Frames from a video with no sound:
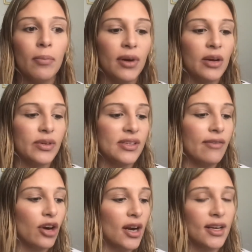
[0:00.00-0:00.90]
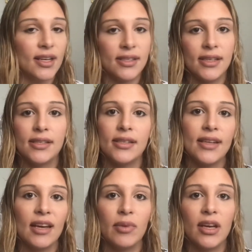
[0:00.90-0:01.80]
but it was never on a consistent
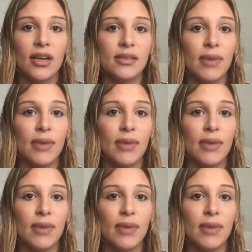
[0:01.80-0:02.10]
day because